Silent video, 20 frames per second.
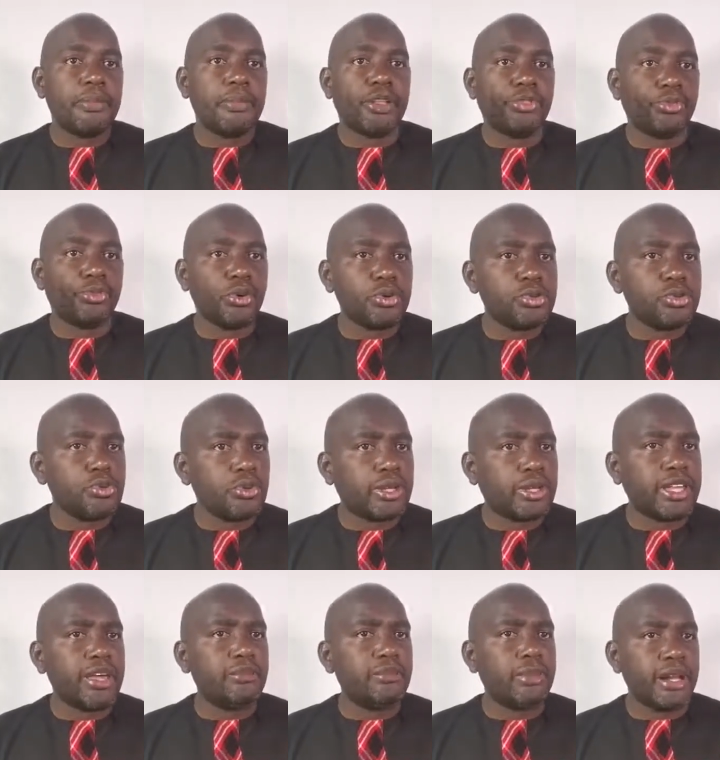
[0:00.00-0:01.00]
but those who
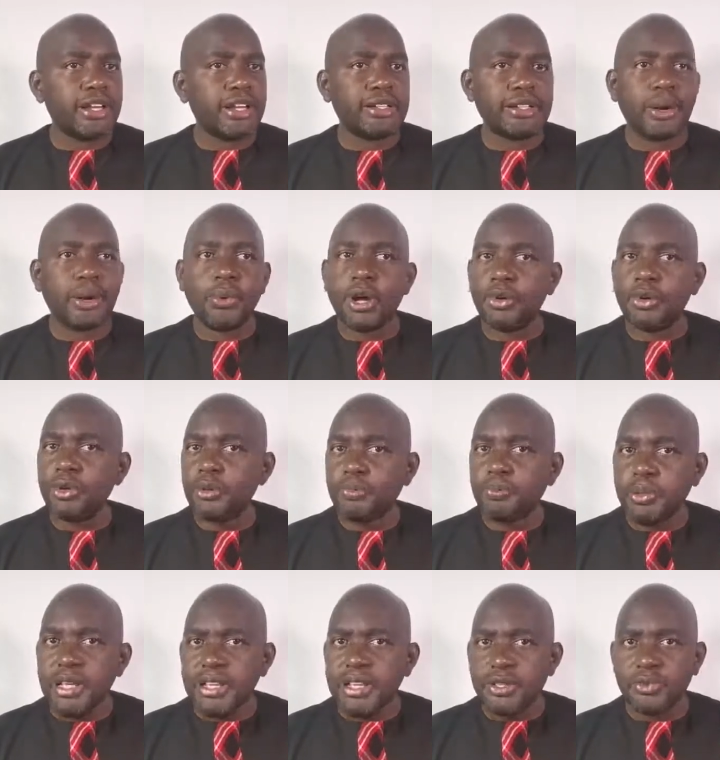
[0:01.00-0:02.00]
came later were
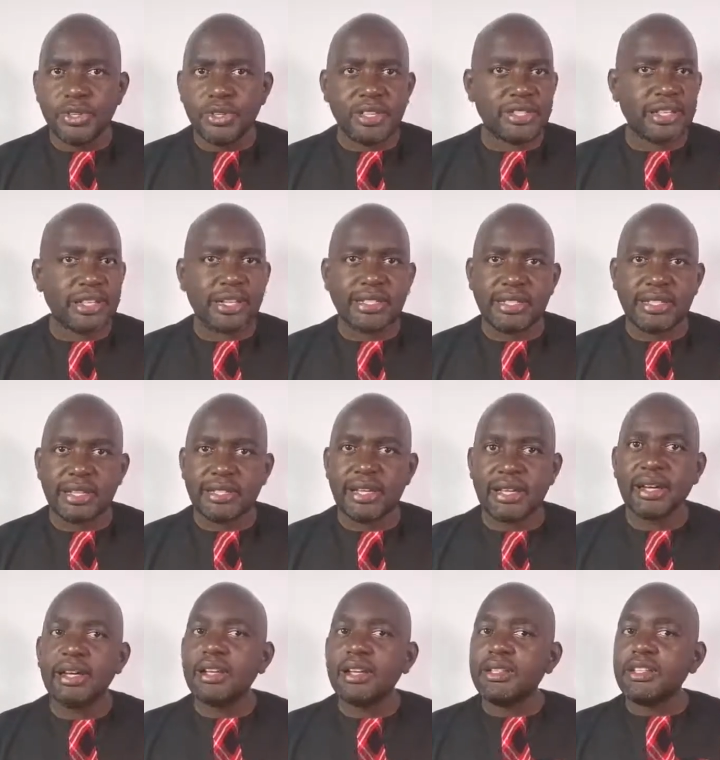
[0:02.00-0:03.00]
not pleased with the
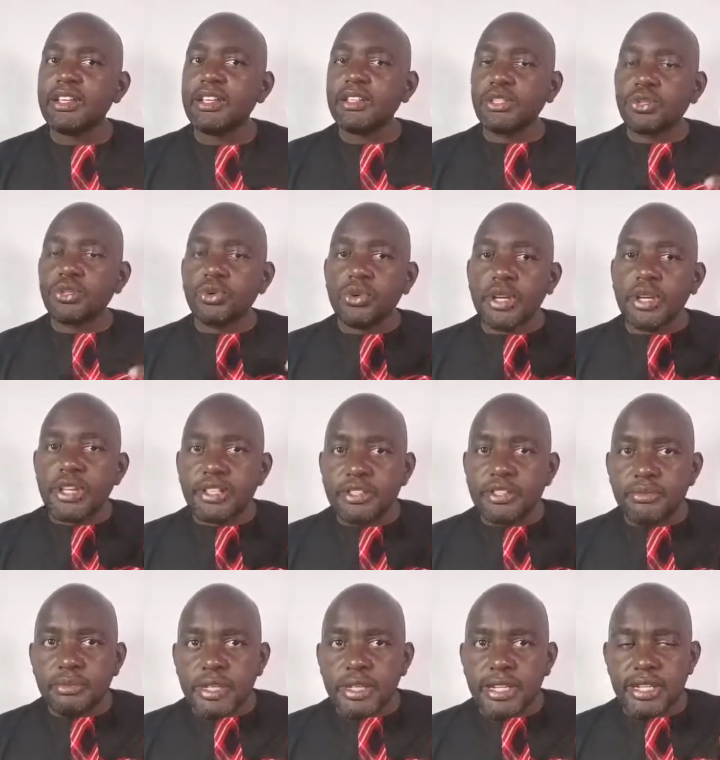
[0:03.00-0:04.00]
successor. This too is
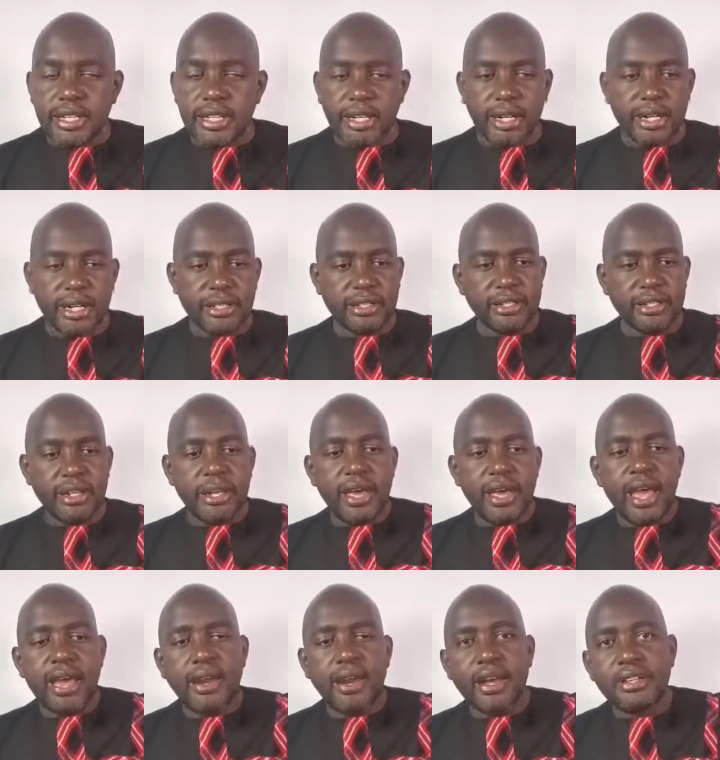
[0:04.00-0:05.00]
meaningless
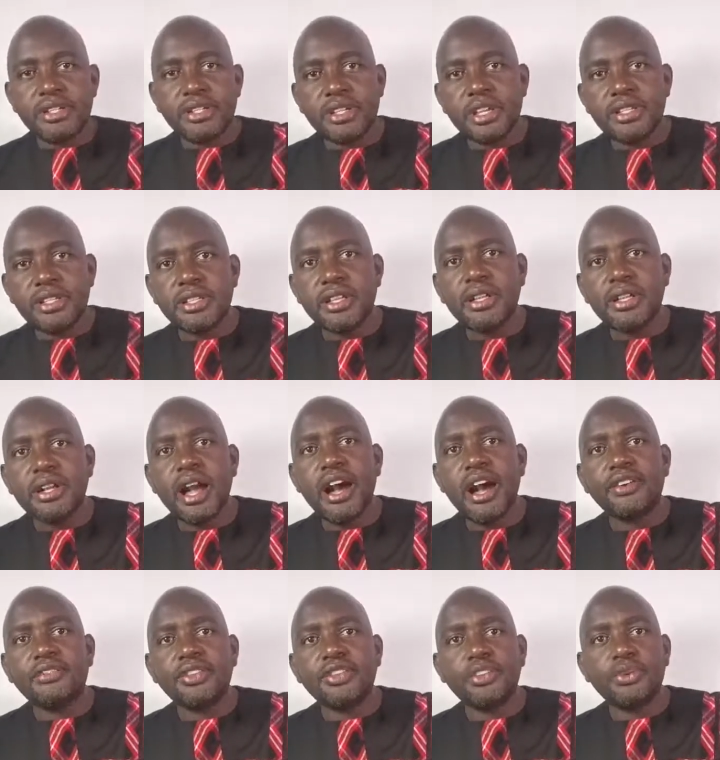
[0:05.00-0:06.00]
and are chasing
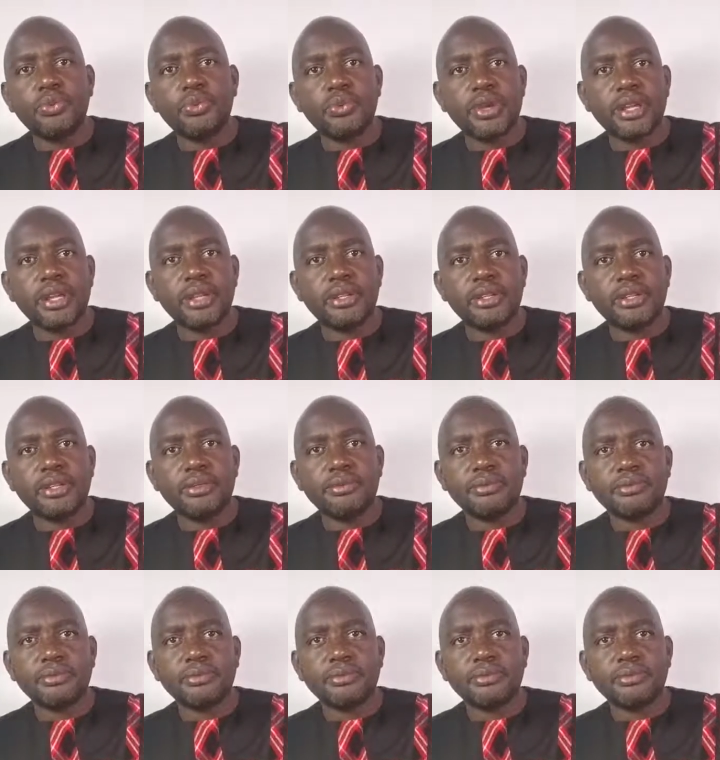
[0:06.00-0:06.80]
after the wind.